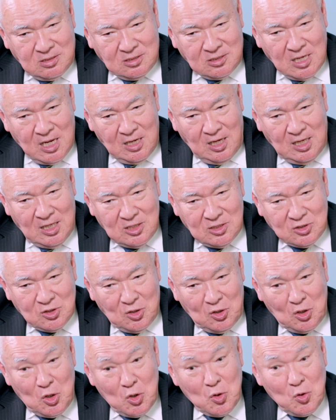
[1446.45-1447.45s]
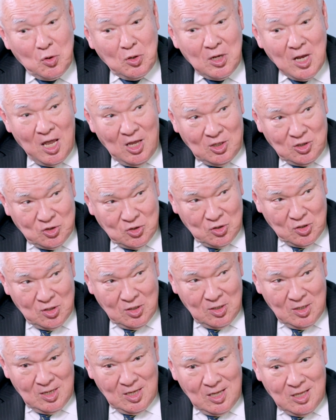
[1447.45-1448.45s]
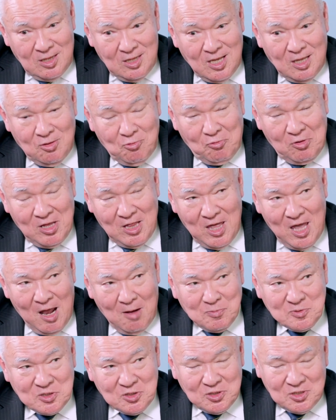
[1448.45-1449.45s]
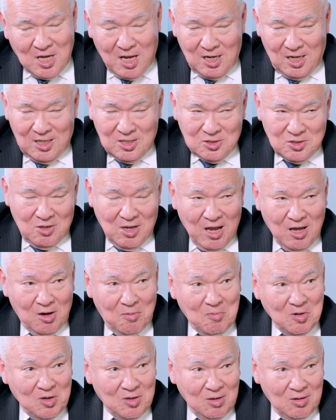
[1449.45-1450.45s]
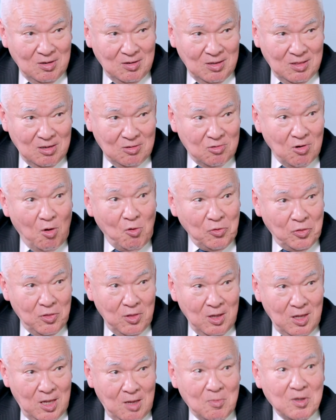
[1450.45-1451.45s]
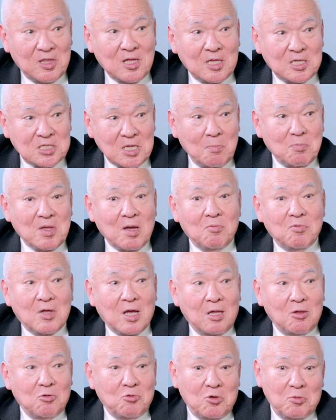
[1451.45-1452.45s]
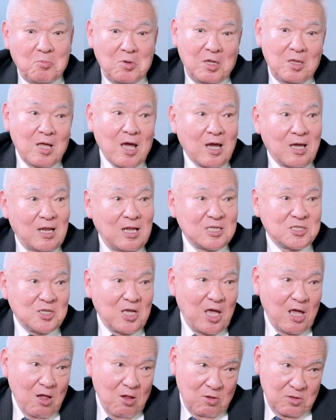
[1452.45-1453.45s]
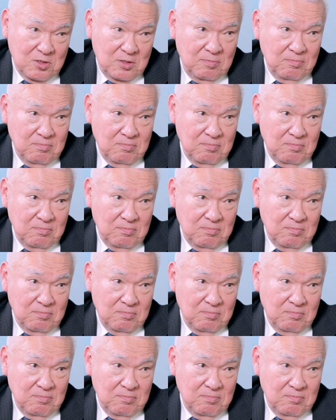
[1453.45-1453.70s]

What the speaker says: Chinese new nature, that really helps Chinese economic growth, but at the same time, that will be the Achilles heel